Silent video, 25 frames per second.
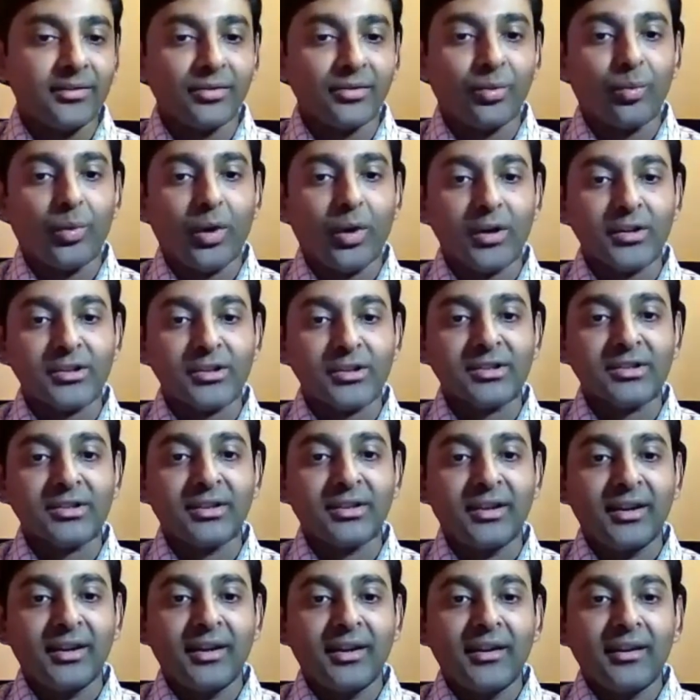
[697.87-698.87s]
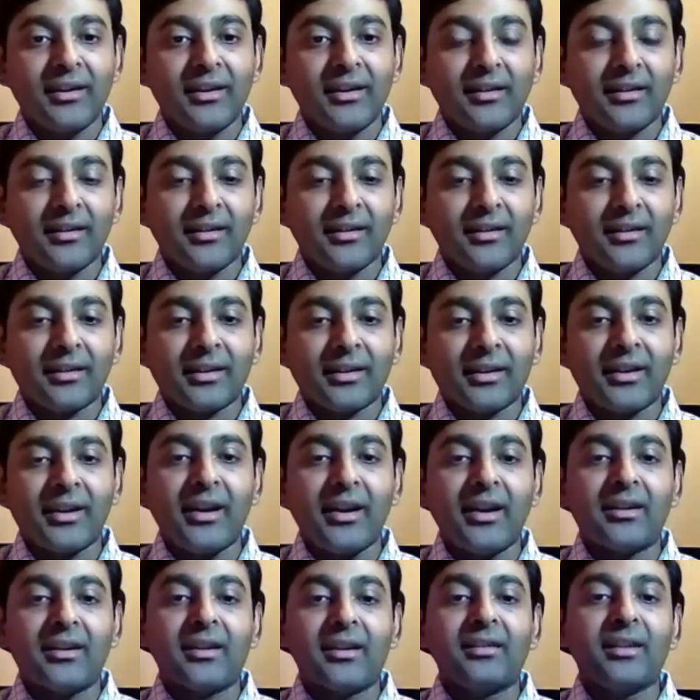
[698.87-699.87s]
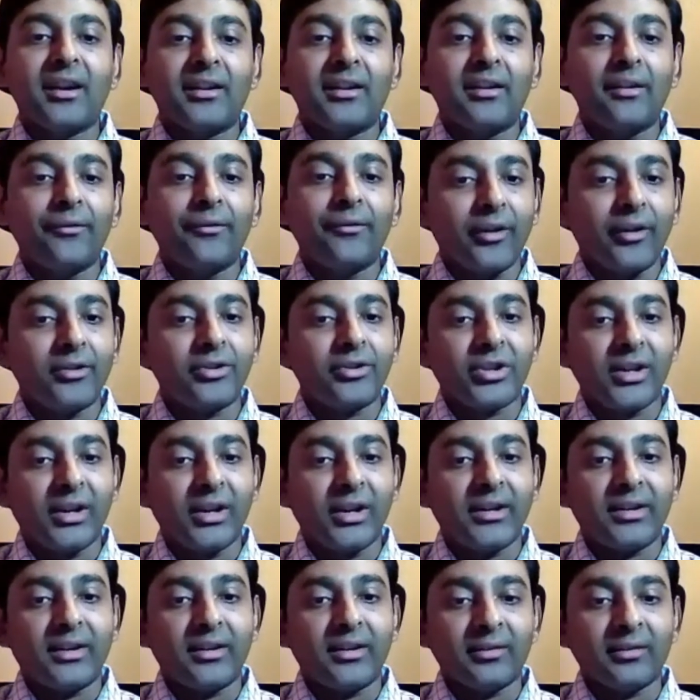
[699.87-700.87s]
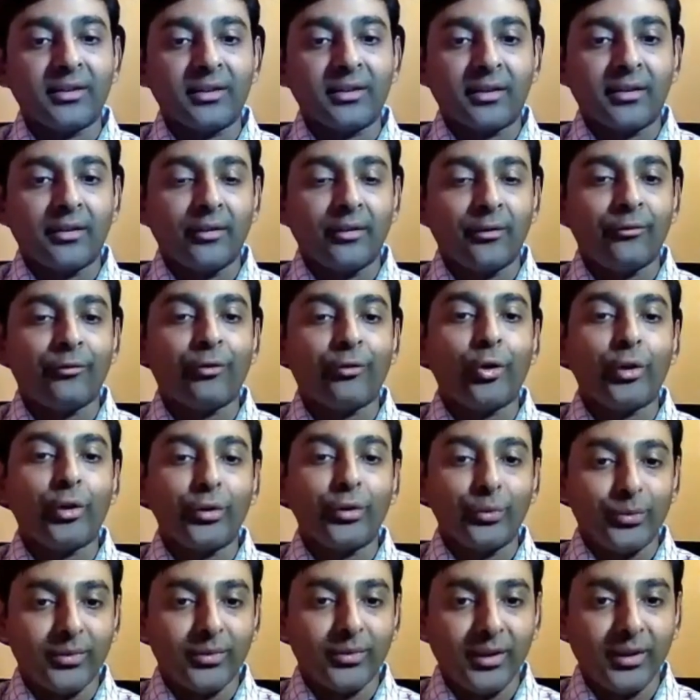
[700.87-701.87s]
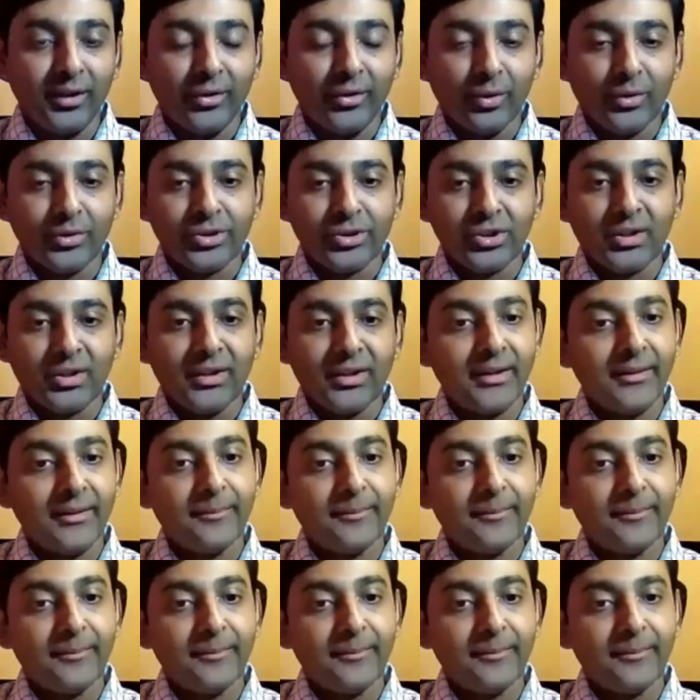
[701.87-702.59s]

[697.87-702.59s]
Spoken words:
So what's created that differentiator for you in your journey?